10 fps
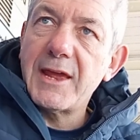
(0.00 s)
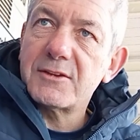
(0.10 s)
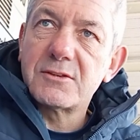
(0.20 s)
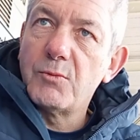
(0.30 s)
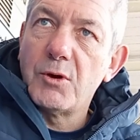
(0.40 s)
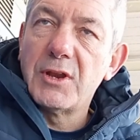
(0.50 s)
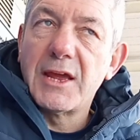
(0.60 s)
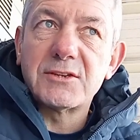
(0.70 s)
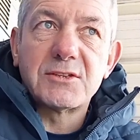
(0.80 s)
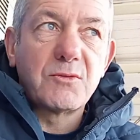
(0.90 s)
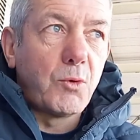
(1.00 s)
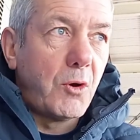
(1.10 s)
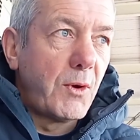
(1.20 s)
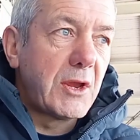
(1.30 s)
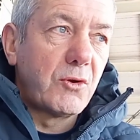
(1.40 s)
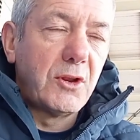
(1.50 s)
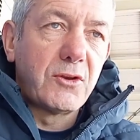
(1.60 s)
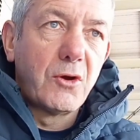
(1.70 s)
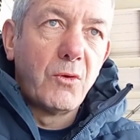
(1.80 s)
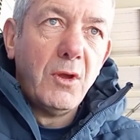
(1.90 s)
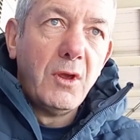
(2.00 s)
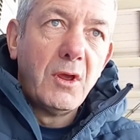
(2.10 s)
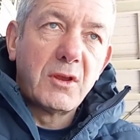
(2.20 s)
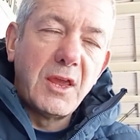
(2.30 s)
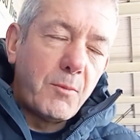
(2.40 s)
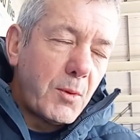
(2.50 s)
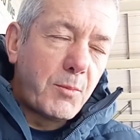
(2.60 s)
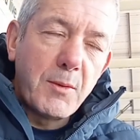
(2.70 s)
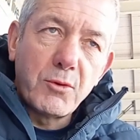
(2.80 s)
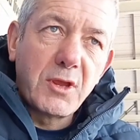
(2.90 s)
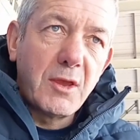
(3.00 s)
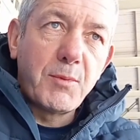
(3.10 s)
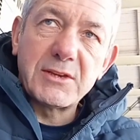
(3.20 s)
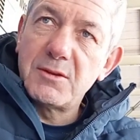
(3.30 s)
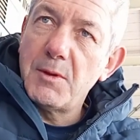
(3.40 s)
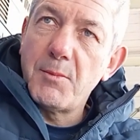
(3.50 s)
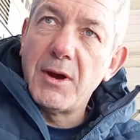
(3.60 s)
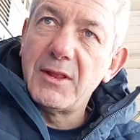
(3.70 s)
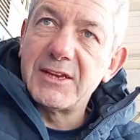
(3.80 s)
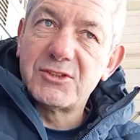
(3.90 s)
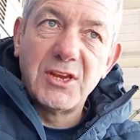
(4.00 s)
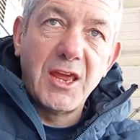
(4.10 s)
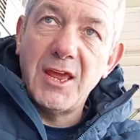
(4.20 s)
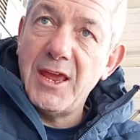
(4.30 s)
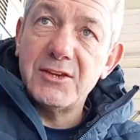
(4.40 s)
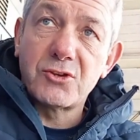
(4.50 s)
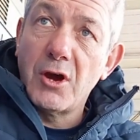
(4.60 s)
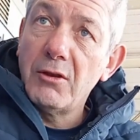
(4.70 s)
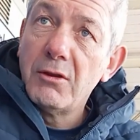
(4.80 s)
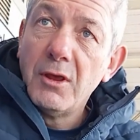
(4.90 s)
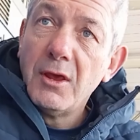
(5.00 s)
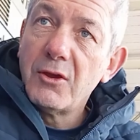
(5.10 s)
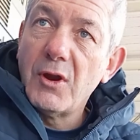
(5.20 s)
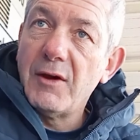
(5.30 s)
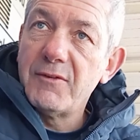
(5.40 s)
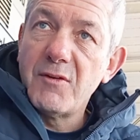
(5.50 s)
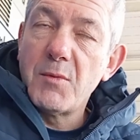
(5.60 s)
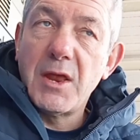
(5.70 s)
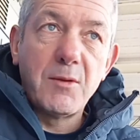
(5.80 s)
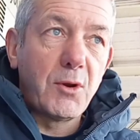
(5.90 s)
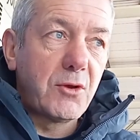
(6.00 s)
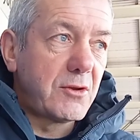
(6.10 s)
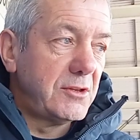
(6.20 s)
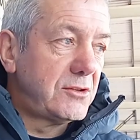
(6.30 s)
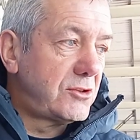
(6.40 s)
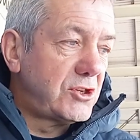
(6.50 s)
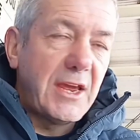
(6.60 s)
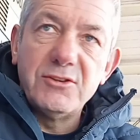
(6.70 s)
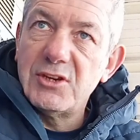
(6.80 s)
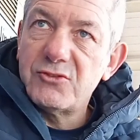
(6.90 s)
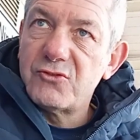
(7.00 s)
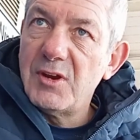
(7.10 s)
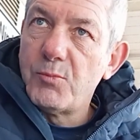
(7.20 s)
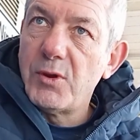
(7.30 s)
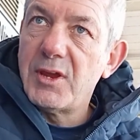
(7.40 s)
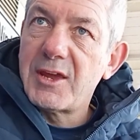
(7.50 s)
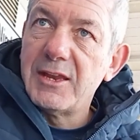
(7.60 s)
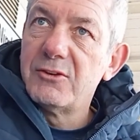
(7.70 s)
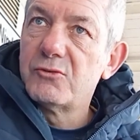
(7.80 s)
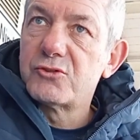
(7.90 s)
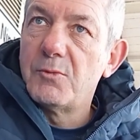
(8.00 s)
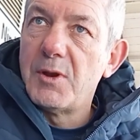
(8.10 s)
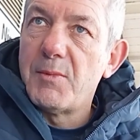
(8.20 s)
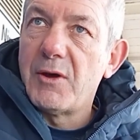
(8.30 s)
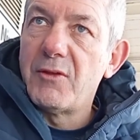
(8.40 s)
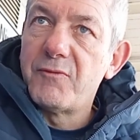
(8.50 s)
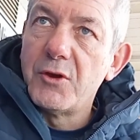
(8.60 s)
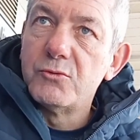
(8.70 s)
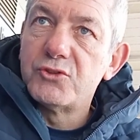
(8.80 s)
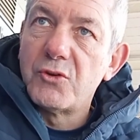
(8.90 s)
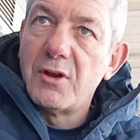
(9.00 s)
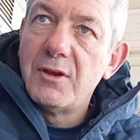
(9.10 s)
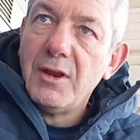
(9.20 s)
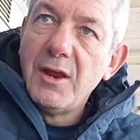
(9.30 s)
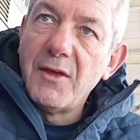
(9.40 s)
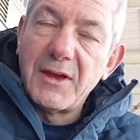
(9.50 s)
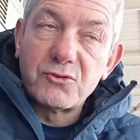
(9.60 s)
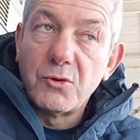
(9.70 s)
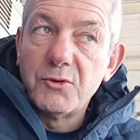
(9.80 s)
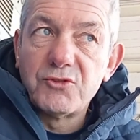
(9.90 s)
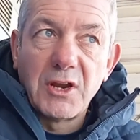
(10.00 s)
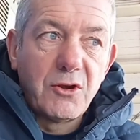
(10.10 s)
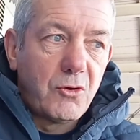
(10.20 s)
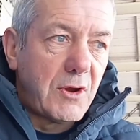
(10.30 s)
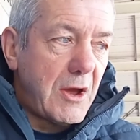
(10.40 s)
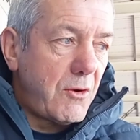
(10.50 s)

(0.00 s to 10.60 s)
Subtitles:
next? What next? What are we going to do? People keep asking me about last year. It's gone. You know, I've never met anybody who can change history, but you can do something about the future. And that's what we're trying to do